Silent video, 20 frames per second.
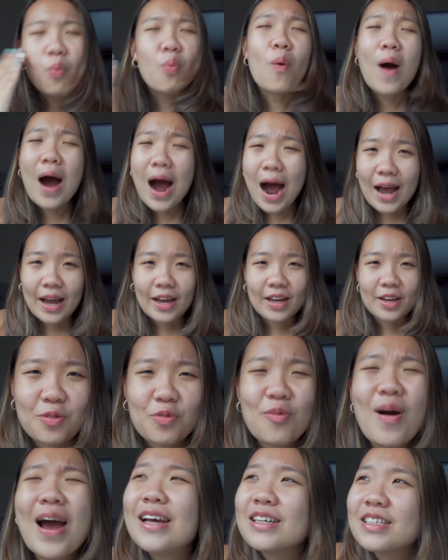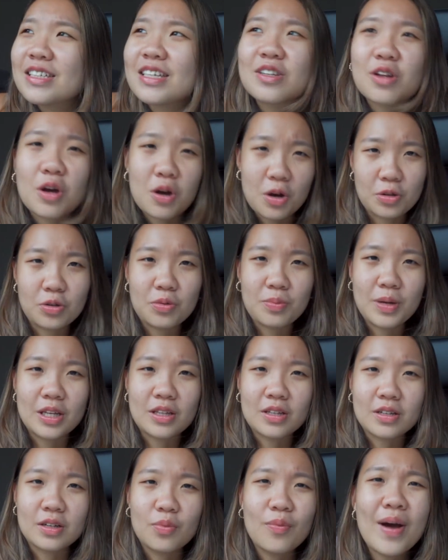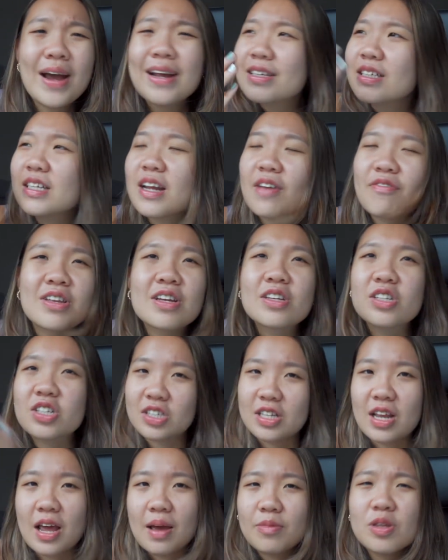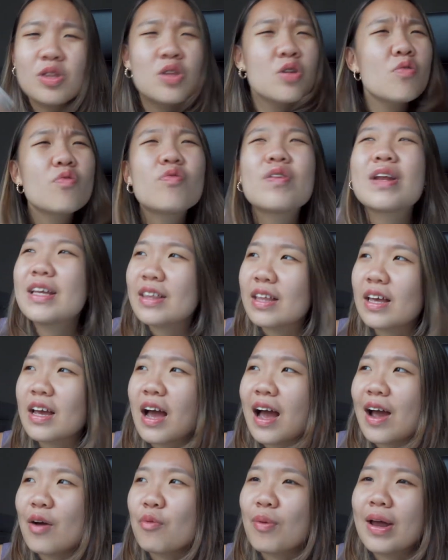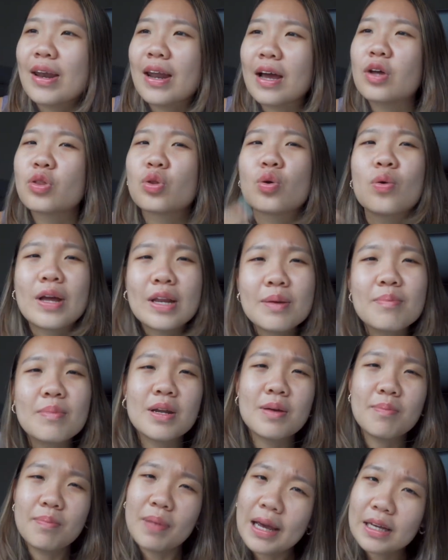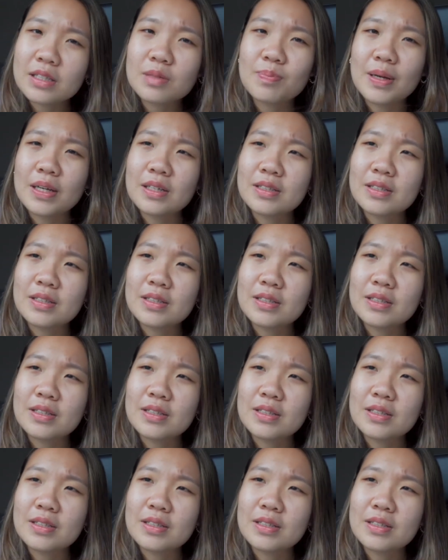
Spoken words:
Why? Why is it not automated? Why doesn't everything just snap? Do you really think I want like a 20-minute blank space